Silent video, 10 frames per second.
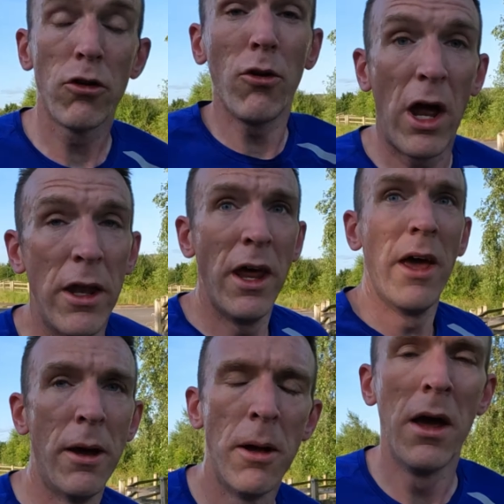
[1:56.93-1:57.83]
Two done,
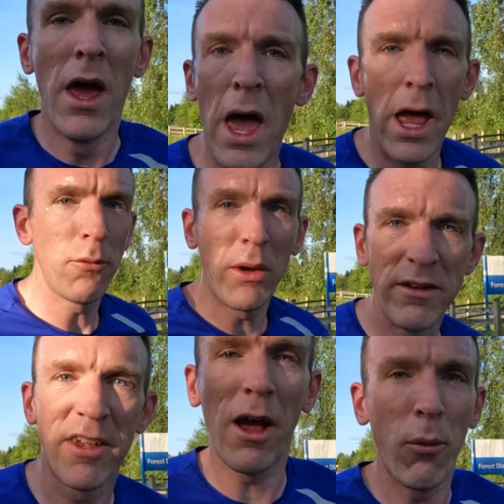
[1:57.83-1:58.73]

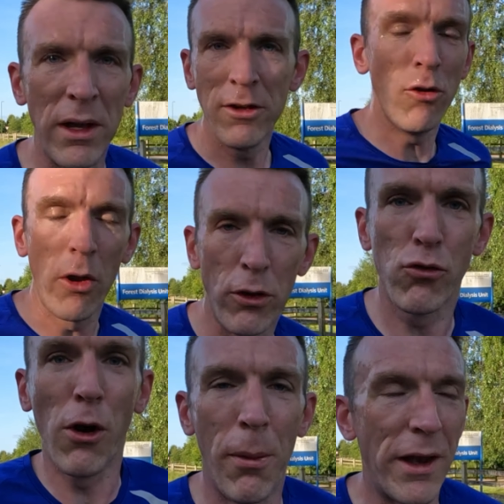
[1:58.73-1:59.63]
headwind, tailwind, you know the
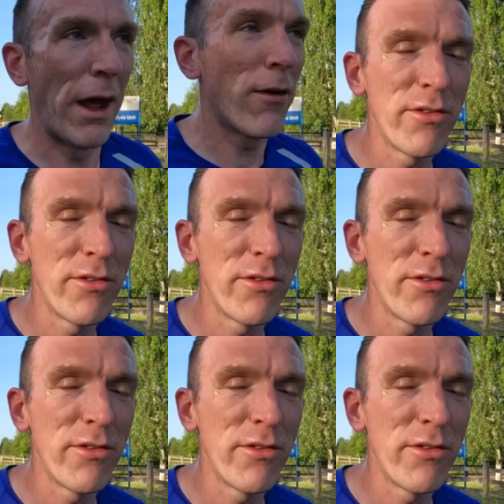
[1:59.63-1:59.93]
drill by now,